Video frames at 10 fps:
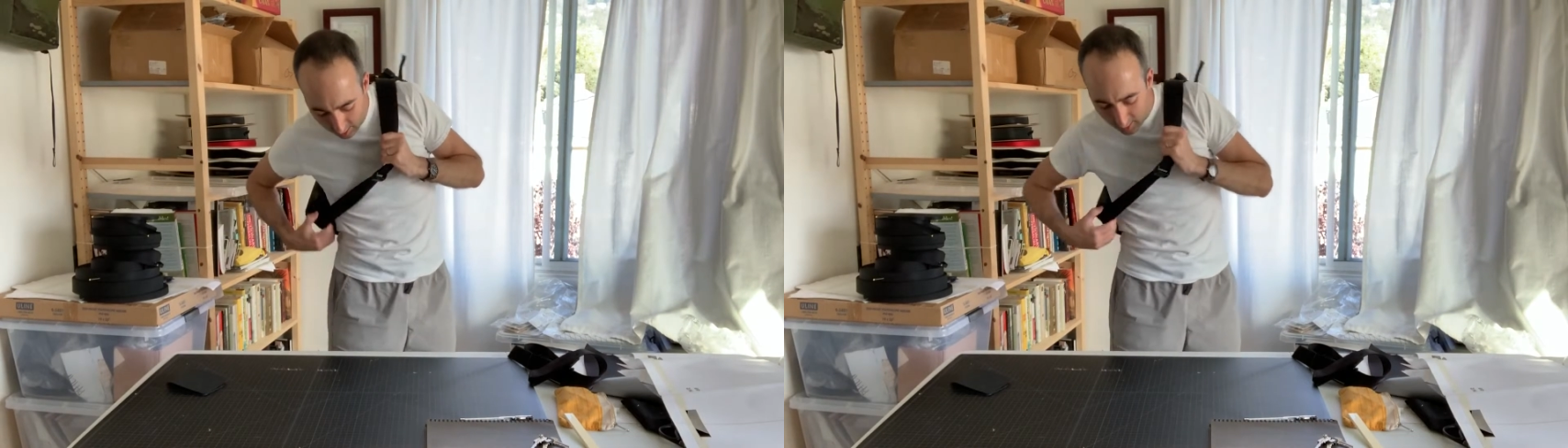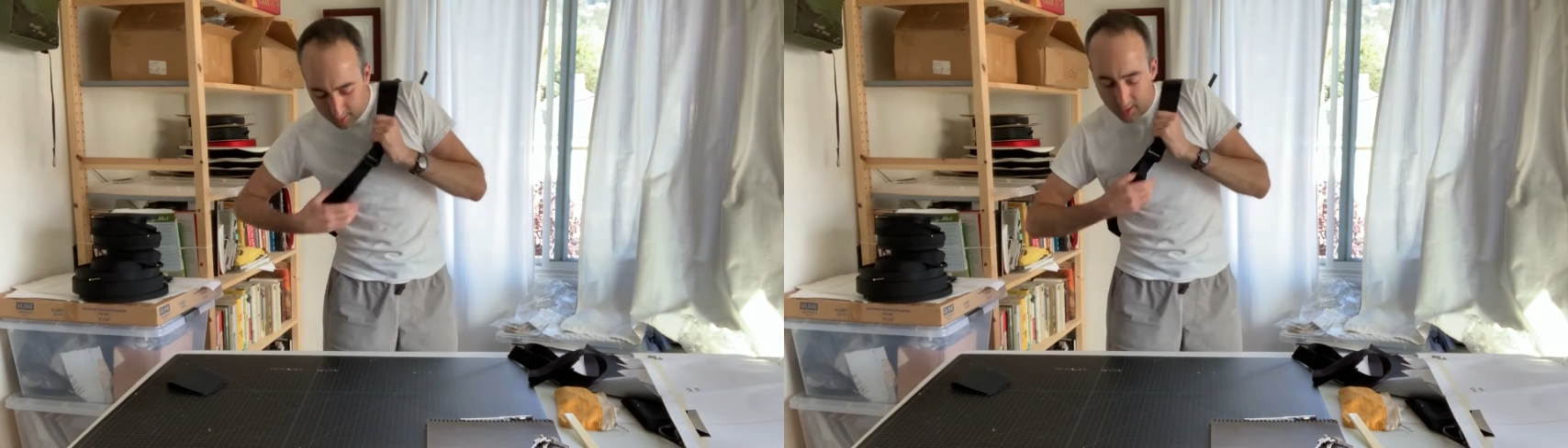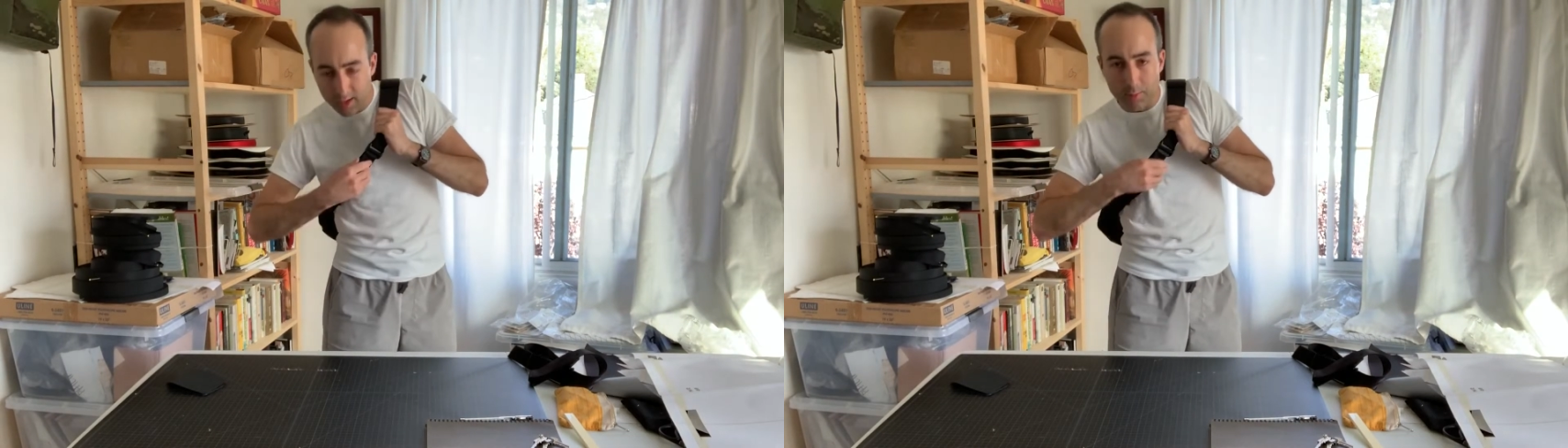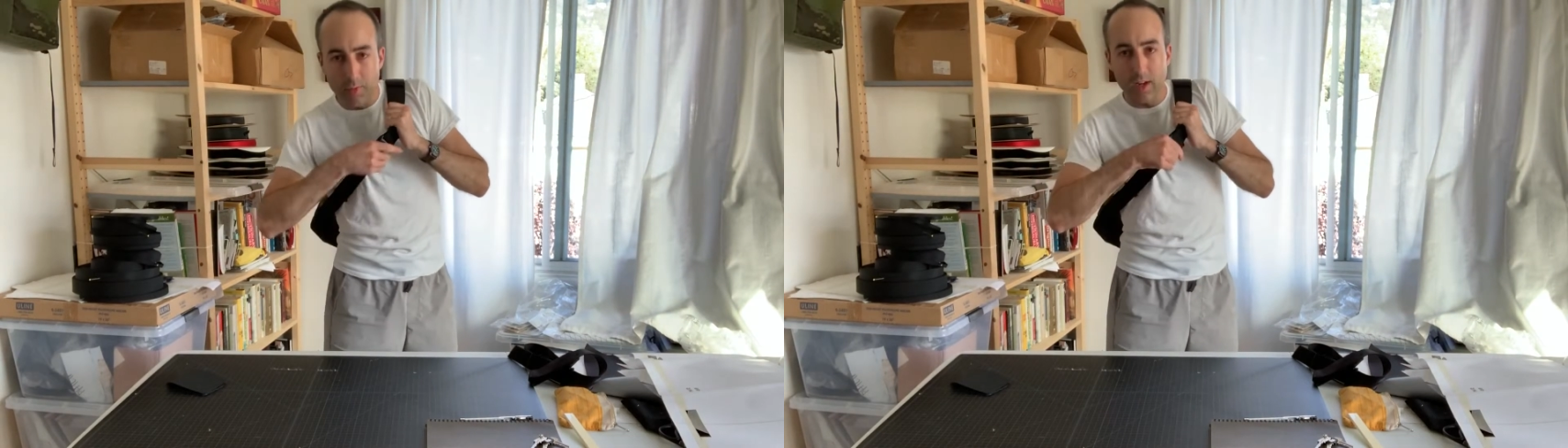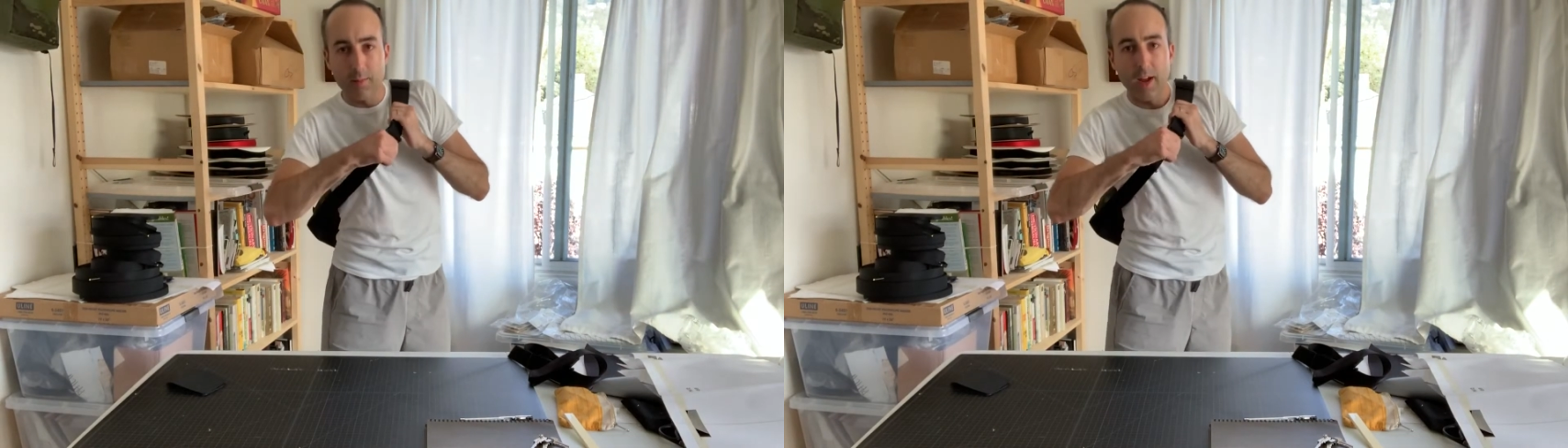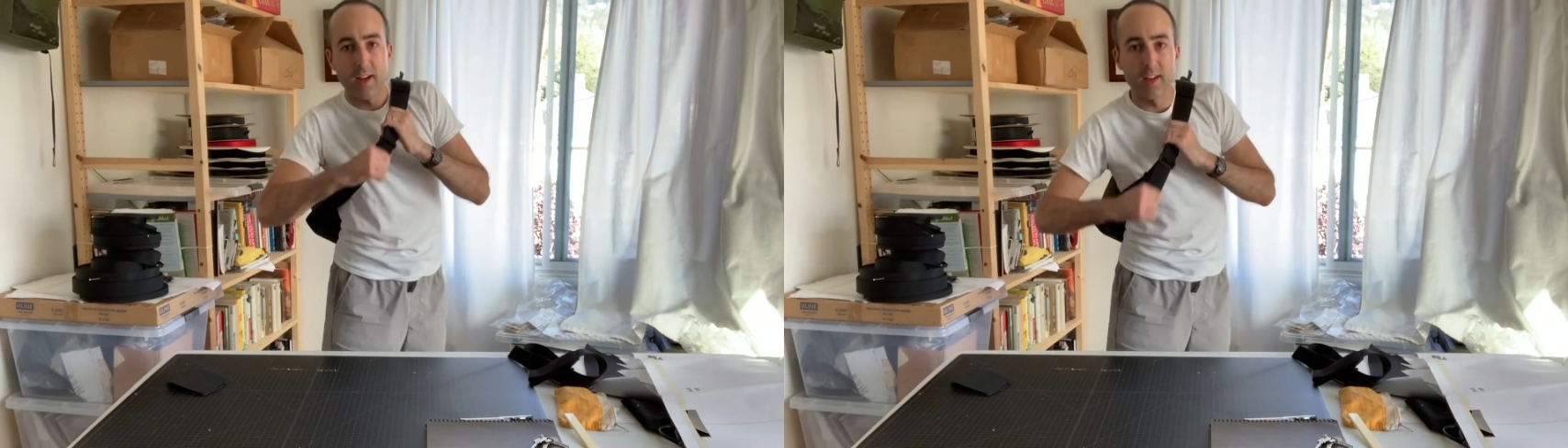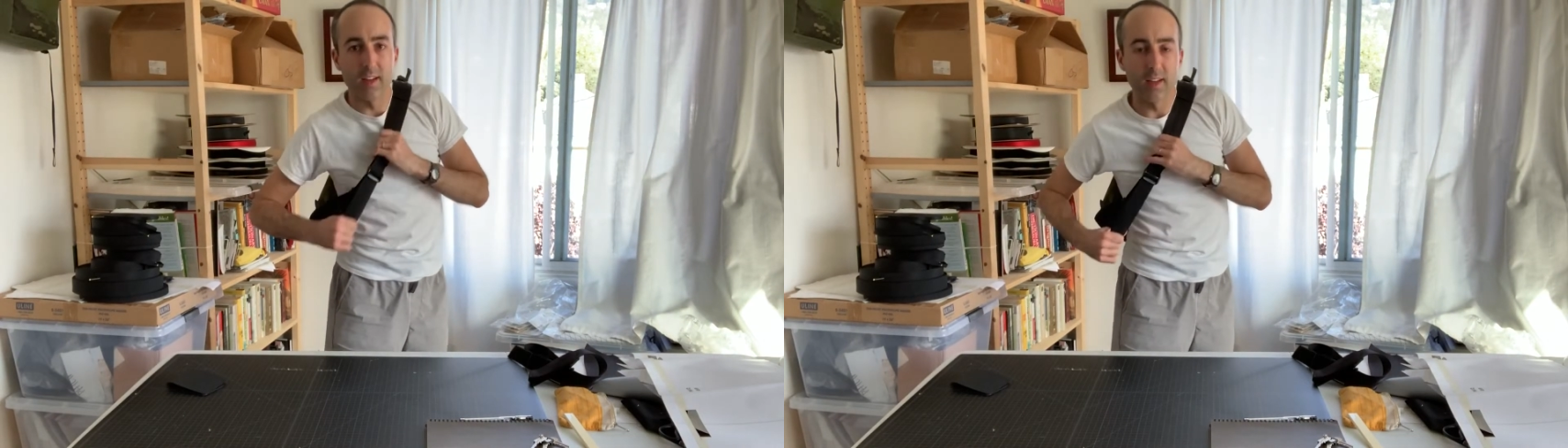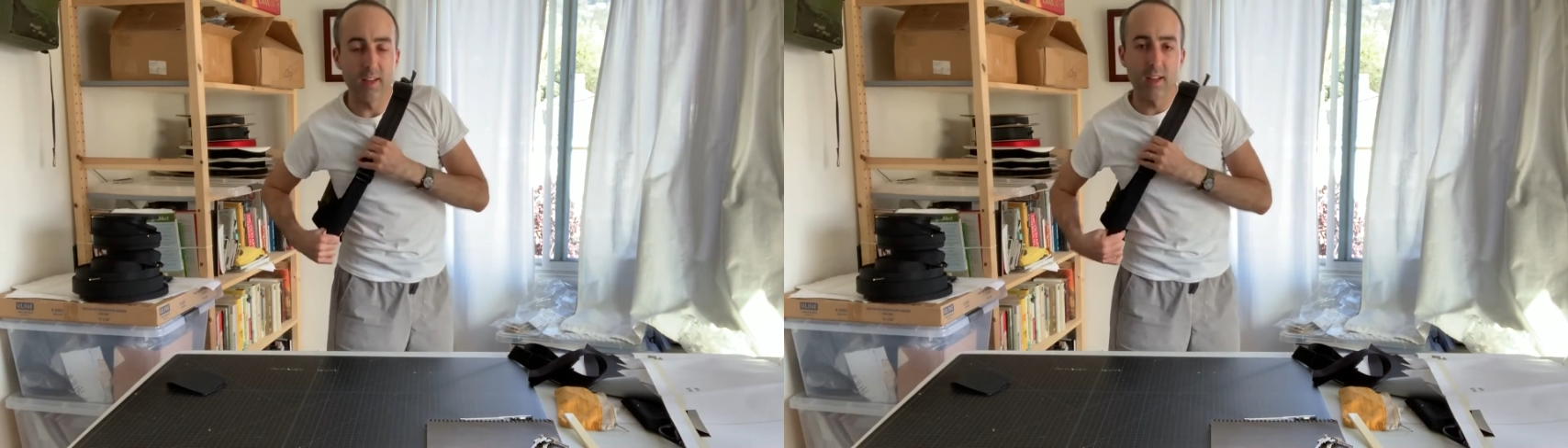And then you can bring it back in.
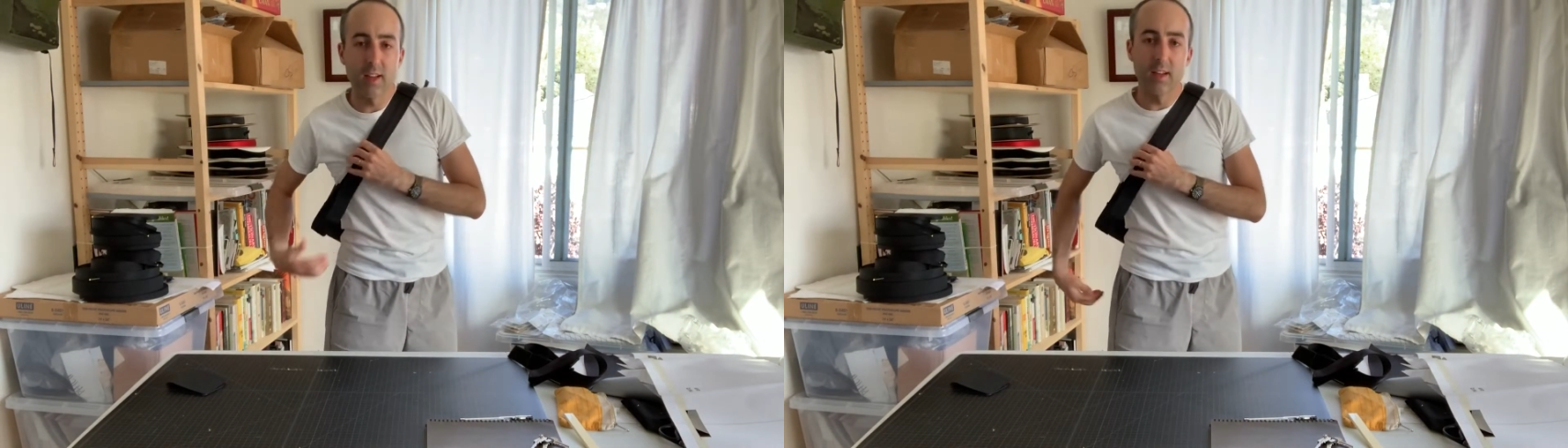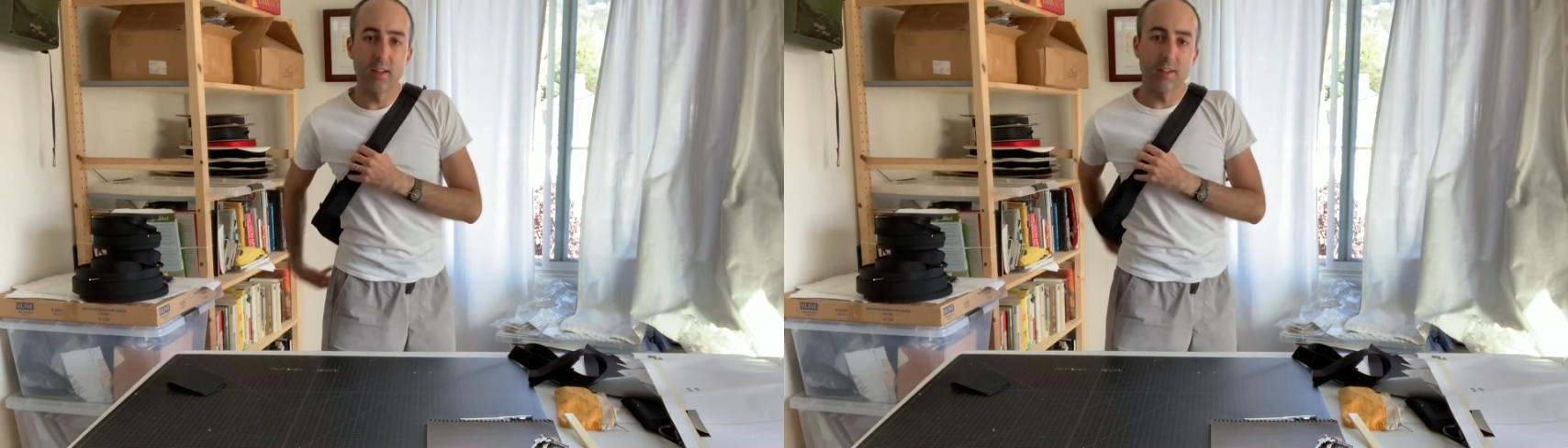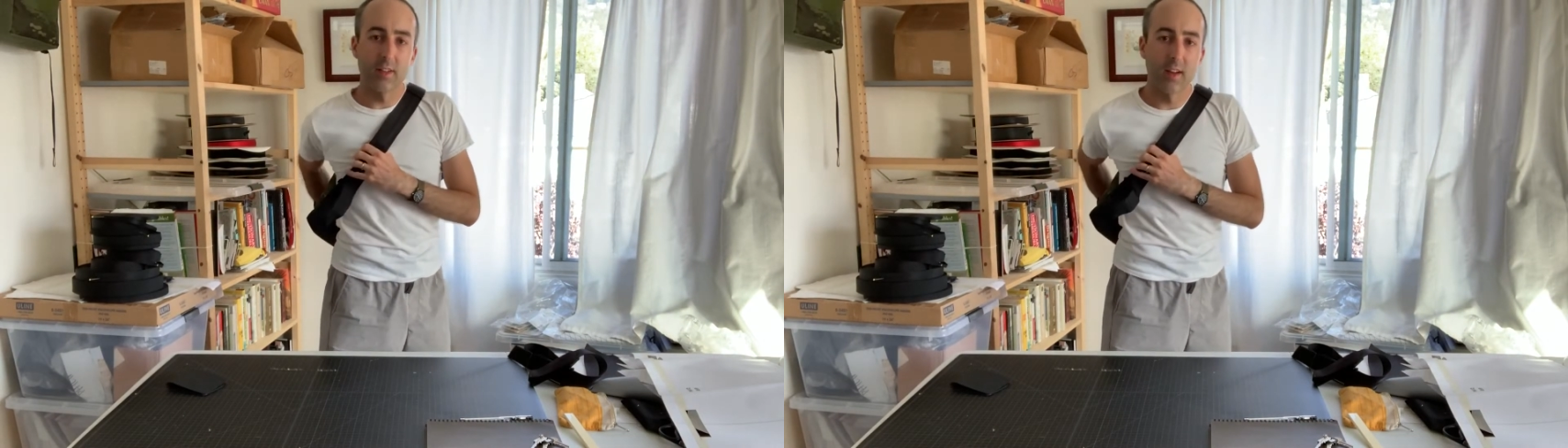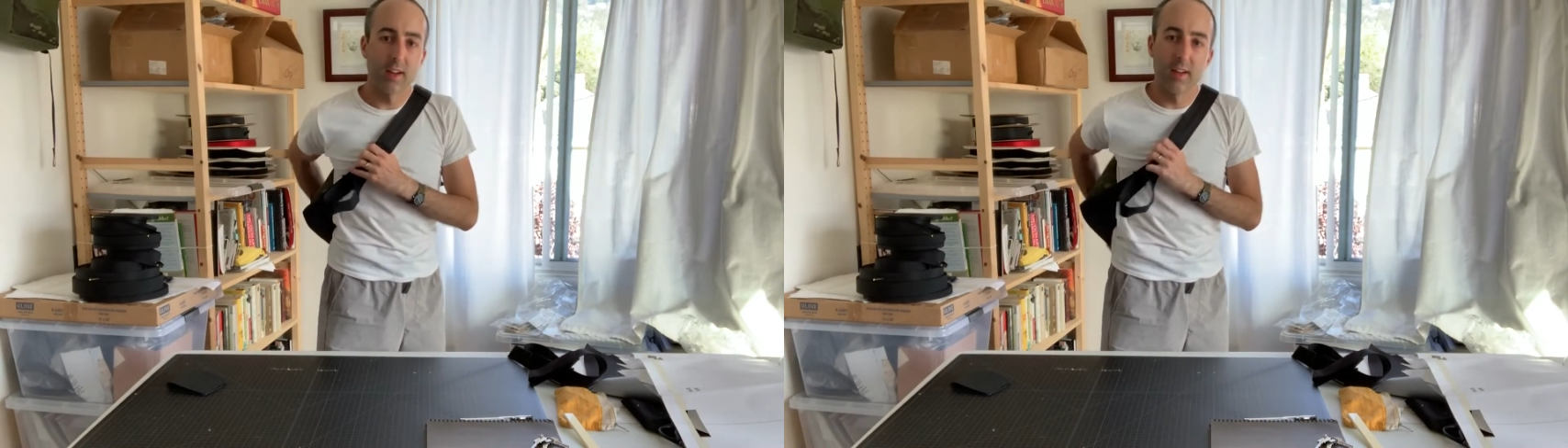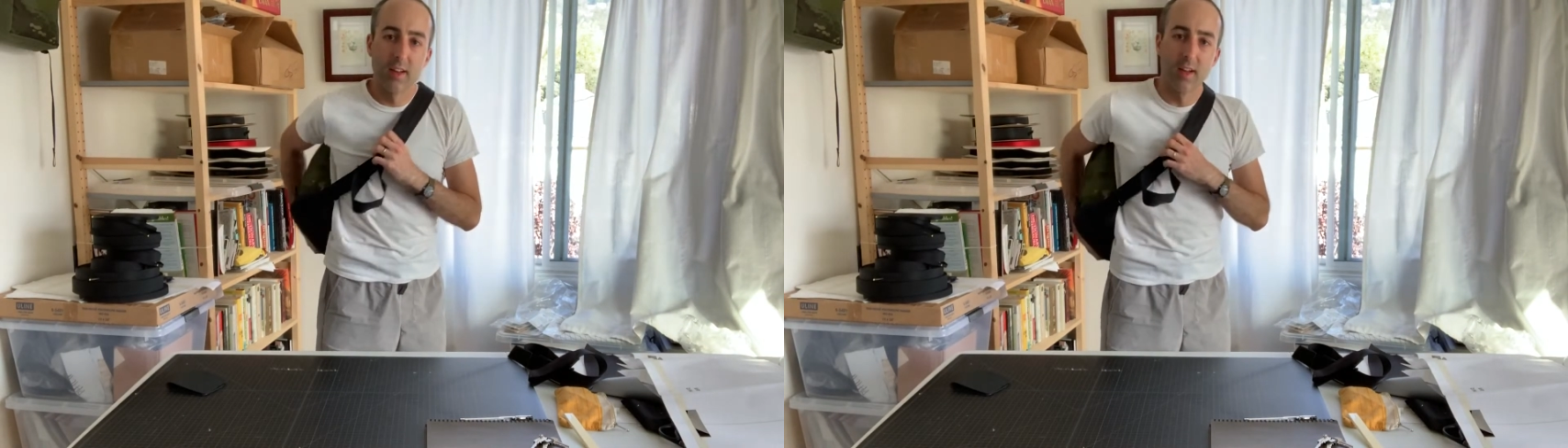And there's a